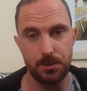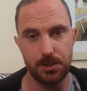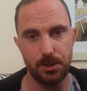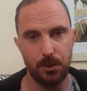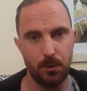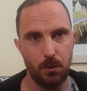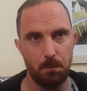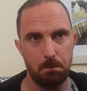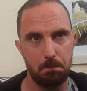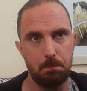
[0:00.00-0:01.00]
those
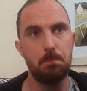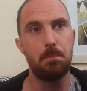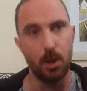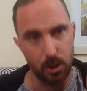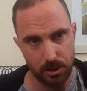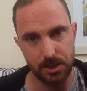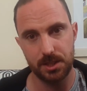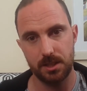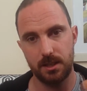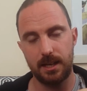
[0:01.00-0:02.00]
two
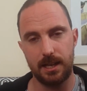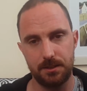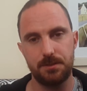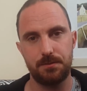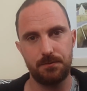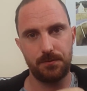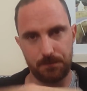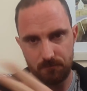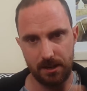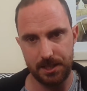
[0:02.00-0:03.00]
books and
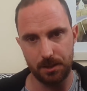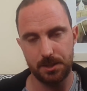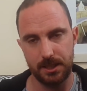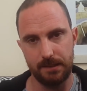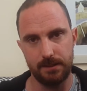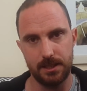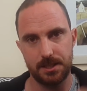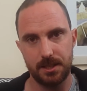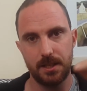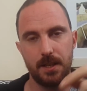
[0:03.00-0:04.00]
radio
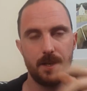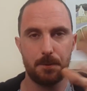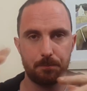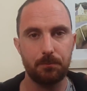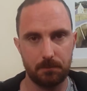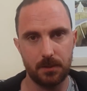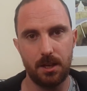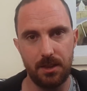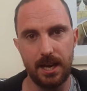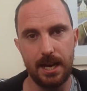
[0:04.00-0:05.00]
series
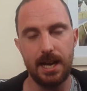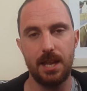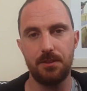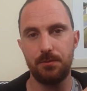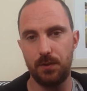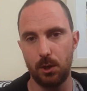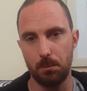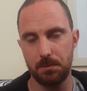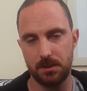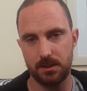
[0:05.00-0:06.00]
are there, and the
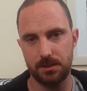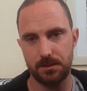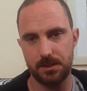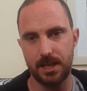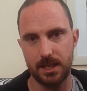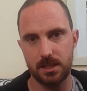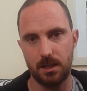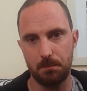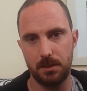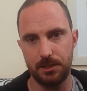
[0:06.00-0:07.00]
film
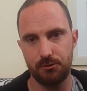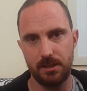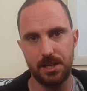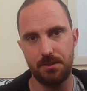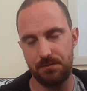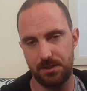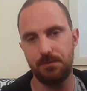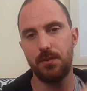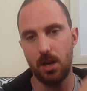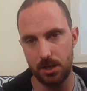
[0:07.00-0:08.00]
takes up literally
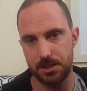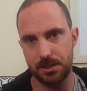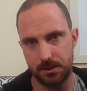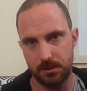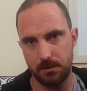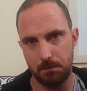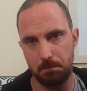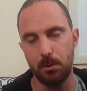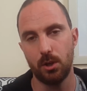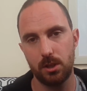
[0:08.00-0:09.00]
the first
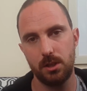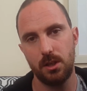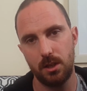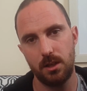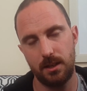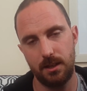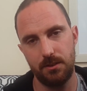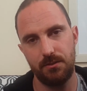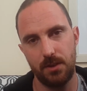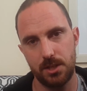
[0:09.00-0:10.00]
book
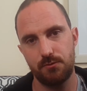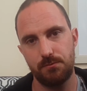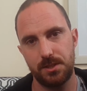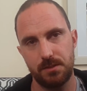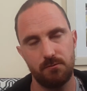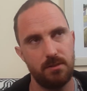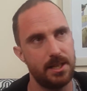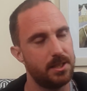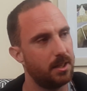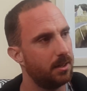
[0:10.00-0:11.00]
and the first
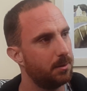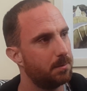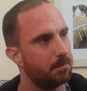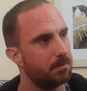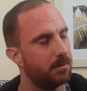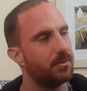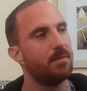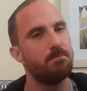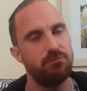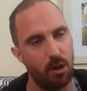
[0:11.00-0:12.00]
radio,
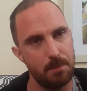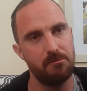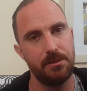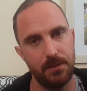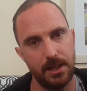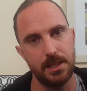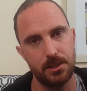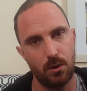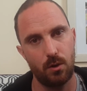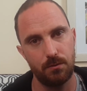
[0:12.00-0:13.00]
the primary
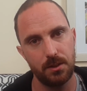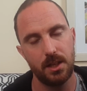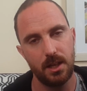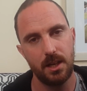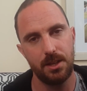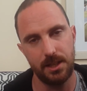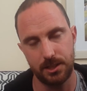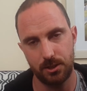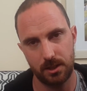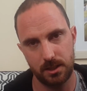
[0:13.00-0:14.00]
phase of
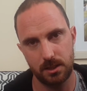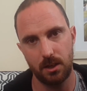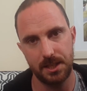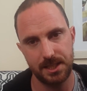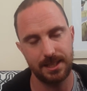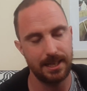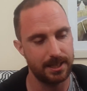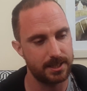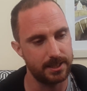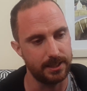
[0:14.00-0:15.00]
The Hitchhiker's Guide to
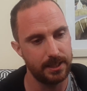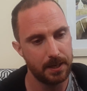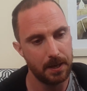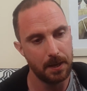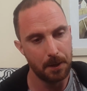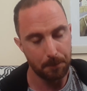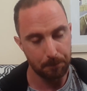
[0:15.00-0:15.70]
the Galaxy.